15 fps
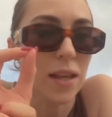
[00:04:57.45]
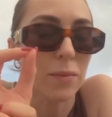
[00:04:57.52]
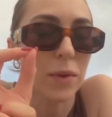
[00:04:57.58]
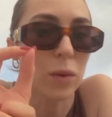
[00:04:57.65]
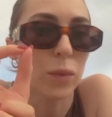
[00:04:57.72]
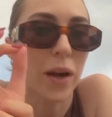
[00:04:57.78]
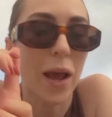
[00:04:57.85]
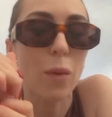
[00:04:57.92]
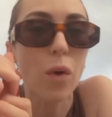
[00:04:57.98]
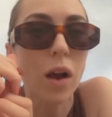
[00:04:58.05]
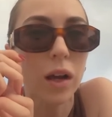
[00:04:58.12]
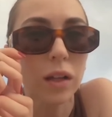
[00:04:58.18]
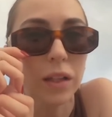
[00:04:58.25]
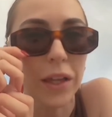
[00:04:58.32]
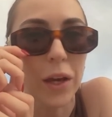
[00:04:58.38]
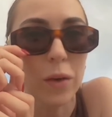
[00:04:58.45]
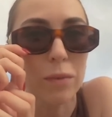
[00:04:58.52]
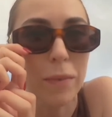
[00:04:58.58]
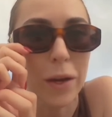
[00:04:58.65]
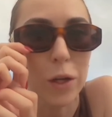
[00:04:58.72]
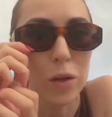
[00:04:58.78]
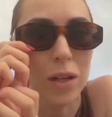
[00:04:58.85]
I mean, when I walk Cleo in
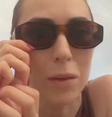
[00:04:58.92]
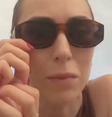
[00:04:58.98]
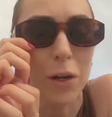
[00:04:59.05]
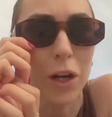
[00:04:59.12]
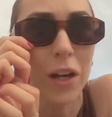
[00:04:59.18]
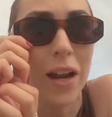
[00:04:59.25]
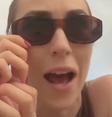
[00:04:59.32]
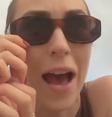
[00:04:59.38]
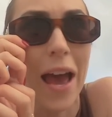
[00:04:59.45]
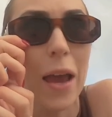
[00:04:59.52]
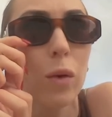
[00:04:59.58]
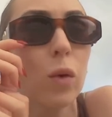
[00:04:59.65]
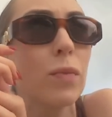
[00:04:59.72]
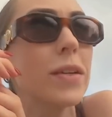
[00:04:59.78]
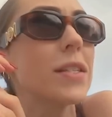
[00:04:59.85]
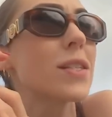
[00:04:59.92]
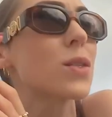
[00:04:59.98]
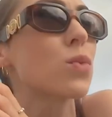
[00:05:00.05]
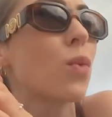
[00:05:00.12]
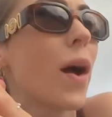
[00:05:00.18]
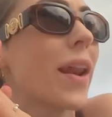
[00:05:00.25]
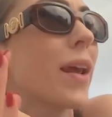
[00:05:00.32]
my new neighborhood, I will be
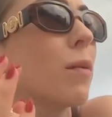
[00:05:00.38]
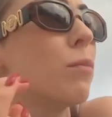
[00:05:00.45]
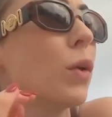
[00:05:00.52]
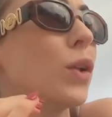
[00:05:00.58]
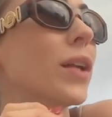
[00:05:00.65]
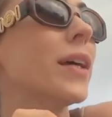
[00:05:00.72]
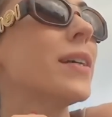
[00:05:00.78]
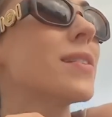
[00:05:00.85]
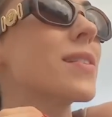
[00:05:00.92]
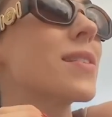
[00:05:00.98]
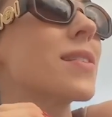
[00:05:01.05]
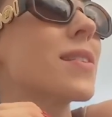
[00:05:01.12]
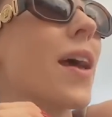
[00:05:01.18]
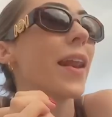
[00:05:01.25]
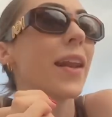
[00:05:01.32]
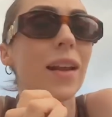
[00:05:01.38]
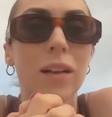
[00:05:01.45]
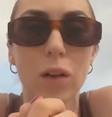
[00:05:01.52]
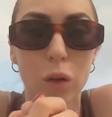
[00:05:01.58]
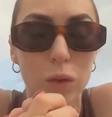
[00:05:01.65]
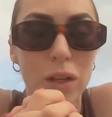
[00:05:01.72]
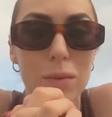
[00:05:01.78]
sweating bullets
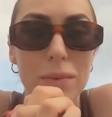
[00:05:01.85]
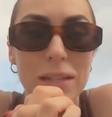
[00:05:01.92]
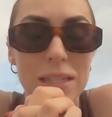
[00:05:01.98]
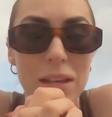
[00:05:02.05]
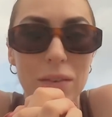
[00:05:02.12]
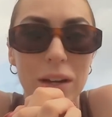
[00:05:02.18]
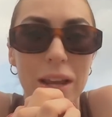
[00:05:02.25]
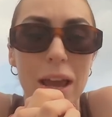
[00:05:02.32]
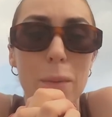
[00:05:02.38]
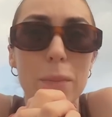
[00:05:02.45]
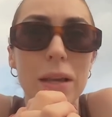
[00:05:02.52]
it'll only be 7 a.m.